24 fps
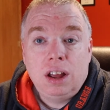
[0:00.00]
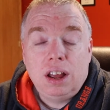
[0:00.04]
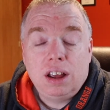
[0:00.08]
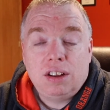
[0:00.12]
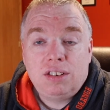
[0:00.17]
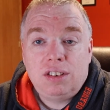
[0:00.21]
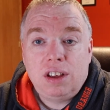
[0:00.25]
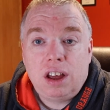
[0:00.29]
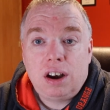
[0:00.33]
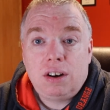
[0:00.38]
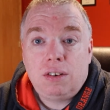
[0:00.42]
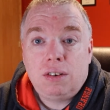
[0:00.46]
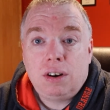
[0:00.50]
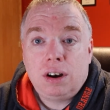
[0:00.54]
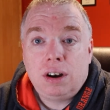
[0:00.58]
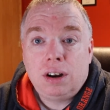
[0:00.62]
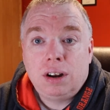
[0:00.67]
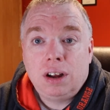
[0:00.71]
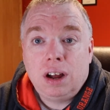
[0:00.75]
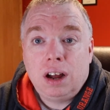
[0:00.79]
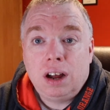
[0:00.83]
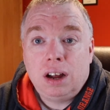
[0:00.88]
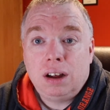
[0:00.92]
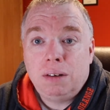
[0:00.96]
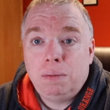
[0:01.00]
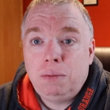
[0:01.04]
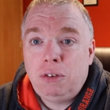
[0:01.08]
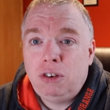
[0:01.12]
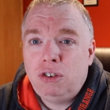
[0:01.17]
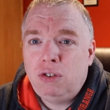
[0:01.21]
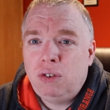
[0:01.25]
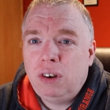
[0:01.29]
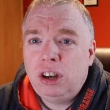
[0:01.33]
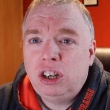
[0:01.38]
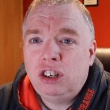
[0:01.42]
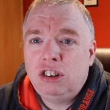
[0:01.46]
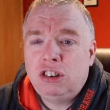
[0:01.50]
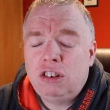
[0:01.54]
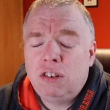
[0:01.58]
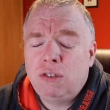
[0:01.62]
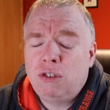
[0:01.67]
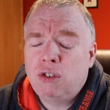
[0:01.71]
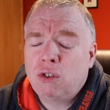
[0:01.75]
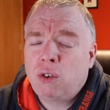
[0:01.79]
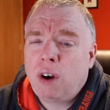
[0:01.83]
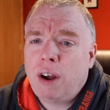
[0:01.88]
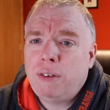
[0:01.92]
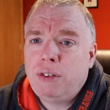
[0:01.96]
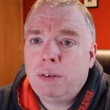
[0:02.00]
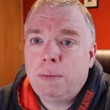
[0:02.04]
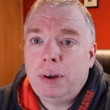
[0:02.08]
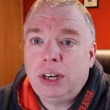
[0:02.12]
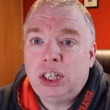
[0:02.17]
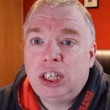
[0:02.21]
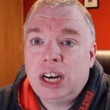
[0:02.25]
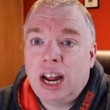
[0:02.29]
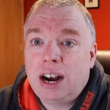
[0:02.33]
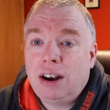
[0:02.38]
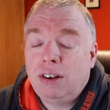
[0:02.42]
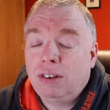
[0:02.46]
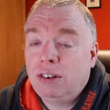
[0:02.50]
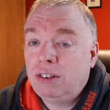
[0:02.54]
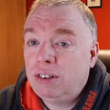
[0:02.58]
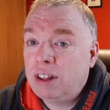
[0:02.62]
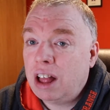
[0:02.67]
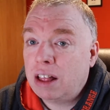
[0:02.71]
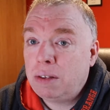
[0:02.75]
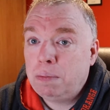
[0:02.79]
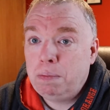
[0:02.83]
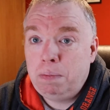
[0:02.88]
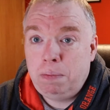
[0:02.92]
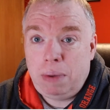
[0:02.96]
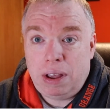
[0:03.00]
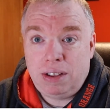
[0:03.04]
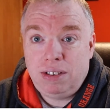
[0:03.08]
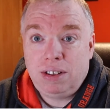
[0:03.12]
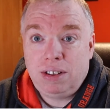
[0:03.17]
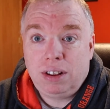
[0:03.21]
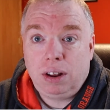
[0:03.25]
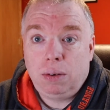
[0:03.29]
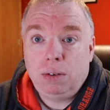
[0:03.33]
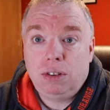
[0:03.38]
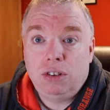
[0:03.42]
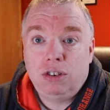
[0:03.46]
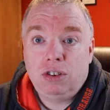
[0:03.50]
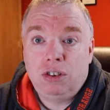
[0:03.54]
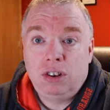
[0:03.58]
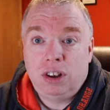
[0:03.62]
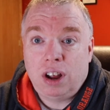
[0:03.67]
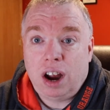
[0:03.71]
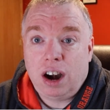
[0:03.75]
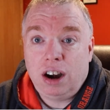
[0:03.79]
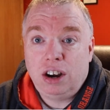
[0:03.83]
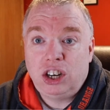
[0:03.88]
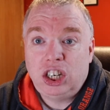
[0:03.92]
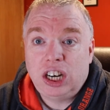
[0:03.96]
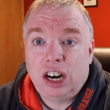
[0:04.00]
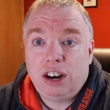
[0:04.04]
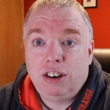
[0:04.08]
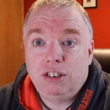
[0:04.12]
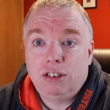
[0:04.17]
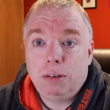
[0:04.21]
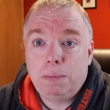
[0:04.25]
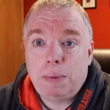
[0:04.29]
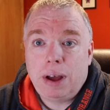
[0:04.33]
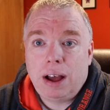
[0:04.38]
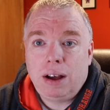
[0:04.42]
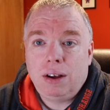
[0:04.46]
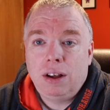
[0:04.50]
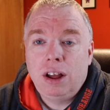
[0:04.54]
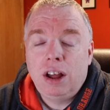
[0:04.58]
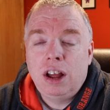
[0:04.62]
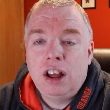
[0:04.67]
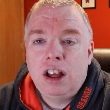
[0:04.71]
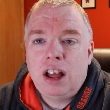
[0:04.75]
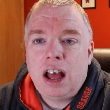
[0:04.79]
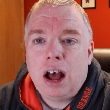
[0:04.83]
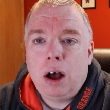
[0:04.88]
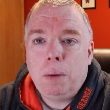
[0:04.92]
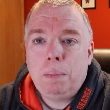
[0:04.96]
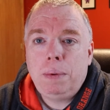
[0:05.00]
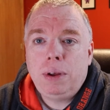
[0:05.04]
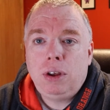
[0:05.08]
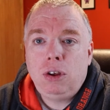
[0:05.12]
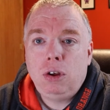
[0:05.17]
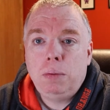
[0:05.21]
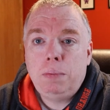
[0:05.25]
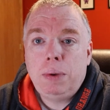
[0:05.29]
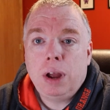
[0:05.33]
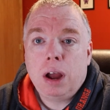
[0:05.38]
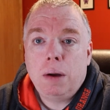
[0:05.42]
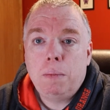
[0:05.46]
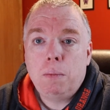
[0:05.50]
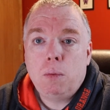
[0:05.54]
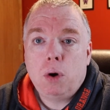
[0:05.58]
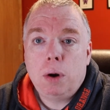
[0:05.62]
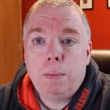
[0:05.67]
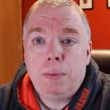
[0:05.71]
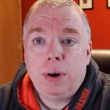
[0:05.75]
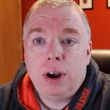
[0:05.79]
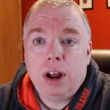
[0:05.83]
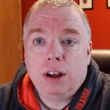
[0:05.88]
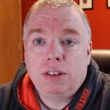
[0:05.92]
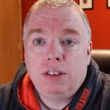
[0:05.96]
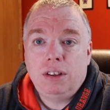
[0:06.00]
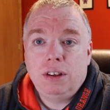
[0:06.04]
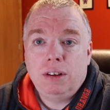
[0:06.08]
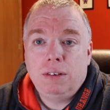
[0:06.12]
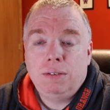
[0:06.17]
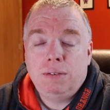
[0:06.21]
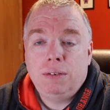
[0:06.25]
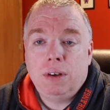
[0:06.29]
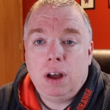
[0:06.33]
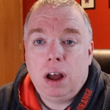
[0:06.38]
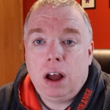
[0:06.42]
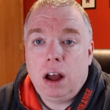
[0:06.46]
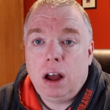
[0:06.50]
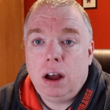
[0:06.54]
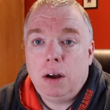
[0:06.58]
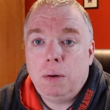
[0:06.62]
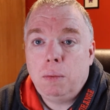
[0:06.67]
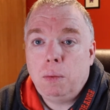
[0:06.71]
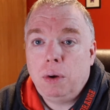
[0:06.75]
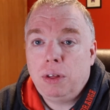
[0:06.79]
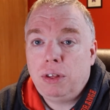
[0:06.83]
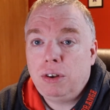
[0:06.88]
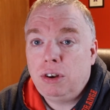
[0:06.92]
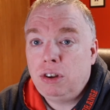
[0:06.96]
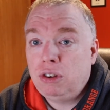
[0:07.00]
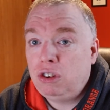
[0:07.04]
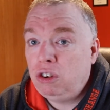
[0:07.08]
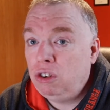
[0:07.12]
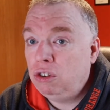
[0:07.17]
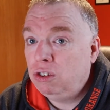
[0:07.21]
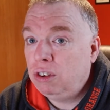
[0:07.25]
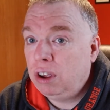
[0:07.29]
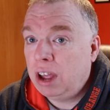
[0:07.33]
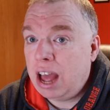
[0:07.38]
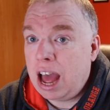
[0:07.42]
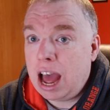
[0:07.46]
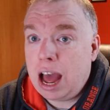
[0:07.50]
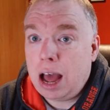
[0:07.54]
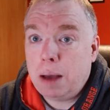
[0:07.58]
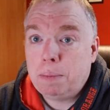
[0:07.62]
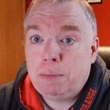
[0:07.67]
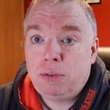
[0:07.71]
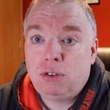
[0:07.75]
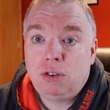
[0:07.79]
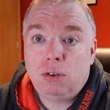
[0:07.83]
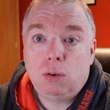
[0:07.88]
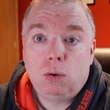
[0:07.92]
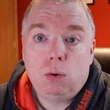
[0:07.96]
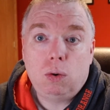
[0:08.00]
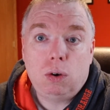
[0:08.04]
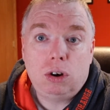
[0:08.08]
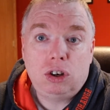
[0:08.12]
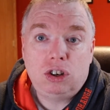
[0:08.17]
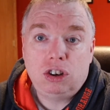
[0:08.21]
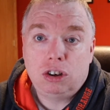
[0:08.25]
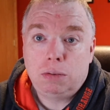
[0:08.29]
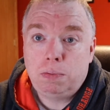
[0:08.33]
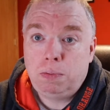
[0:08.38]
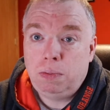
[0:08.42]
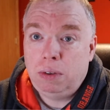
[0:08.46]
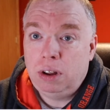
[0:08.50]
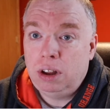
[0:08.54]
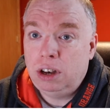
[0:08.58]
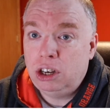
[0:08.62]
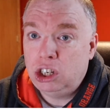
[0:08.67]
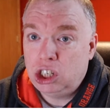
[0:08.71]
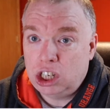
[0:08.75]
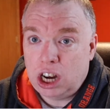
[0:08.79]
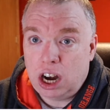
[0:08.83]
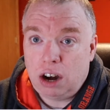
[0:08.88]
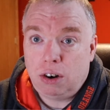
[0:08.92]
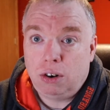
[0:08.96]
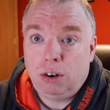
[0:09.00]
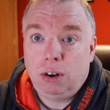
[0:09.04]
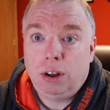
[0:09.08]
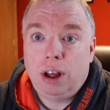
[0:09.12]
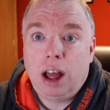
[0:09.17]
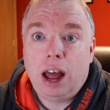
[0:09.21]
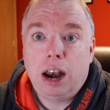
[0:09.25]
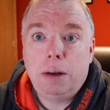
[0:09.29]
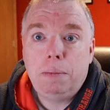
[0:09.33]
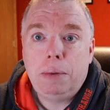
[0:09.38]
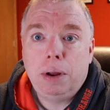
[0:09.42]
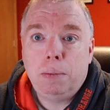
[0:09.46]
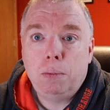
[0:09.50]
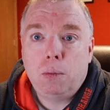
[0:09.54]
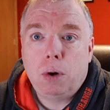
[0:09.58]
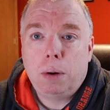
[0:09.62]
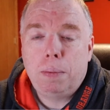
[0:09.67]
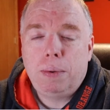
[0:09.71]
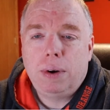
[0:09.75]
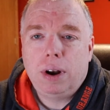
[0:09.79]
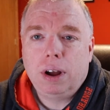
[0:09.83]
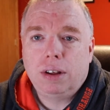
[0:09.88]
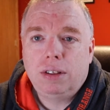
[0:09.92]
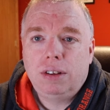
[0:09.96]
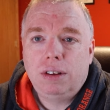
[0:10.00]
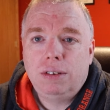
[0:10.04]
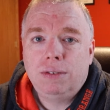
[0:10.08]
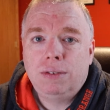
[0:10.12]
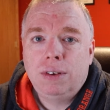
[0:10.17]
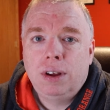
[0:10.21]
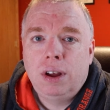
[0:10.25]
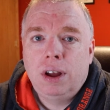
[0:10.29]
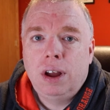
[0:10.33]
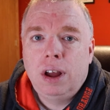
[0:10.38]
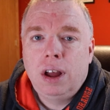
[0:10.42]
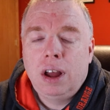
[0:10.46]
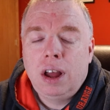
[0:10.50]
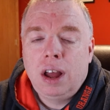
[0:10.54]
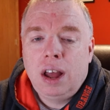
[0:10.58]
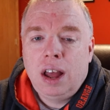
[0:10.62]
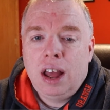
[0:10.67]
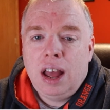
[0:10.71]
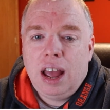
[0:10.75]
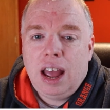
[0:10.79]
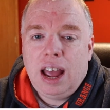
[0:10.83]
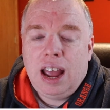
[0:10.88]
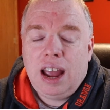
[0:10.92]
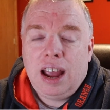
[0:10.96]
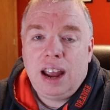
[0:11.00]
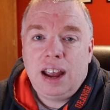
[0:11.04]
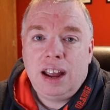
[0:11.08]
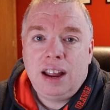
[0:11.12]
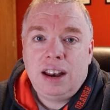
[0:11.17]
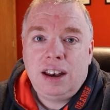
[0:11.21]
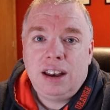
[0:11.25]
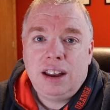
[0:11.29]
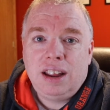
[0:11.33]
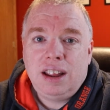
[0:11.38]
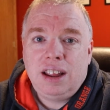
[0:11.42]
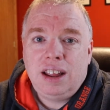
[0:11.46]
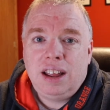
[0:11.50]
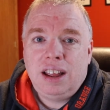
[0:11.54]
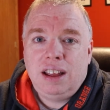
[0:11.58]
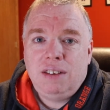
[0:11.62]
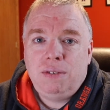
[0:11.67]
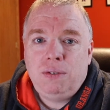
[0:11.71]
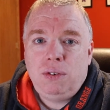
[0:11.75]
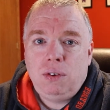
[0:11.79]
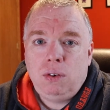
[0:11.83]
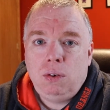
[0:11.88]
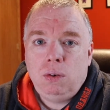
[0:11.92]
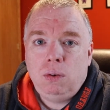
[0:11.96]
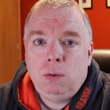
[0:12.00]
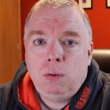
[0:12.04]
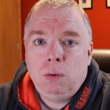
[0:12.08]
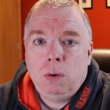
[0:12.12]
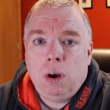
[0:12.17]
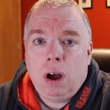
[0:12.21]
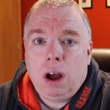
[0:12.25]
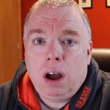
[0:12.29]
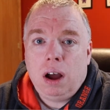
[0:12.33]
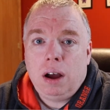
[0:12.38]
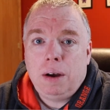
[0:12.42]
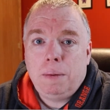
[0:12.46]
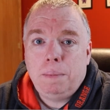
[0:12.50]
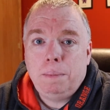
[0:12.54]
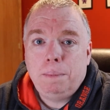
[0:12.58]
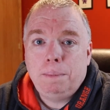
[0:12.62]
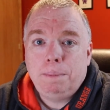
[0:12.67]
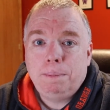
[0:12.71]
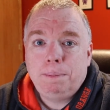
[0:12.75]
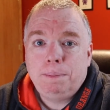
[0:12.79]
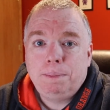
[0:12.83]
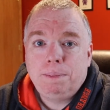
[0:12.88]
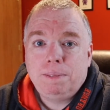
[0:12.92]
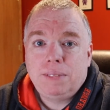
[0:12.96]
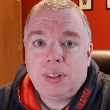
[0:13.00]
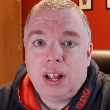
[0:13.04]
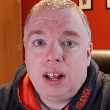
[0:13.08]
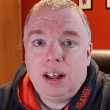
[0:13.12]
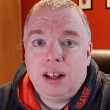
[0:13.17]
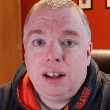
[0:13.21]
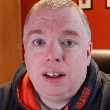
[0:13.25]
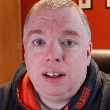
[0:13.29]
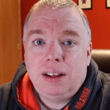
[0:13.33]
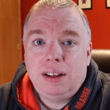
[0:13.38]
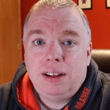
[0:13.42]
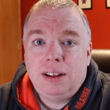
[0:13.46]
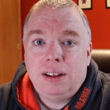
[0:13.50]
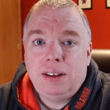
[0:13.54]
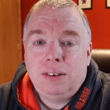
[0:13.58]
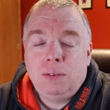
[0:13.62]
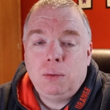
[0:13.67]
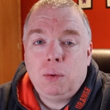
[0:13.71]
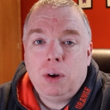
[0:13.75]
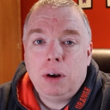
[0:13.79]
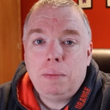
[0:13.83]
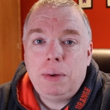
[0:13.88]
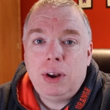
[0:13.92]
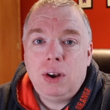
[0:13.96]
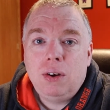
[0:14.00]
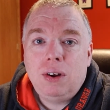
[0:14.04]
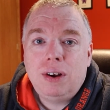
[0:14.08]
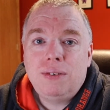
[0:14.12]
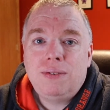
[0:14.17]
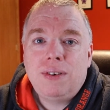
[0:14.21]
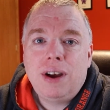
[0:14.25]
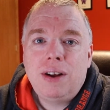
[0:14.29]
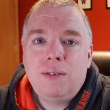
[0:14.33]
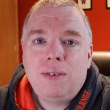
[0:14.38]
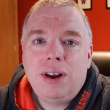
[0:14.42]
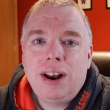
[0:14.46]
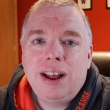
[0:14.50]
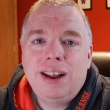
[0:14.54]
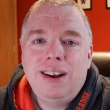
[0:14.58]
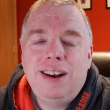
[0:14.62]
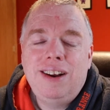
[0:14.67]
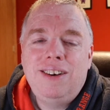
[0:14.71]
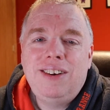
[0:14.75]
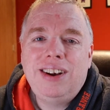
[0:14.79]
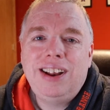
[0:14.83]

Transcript: etc., um, you really should subscribe to my channel because that's basically what this entire channel is about, helping you become more productive, um, whether it's using apps or just in general how to be more productive. And if you um, Want to be notified when I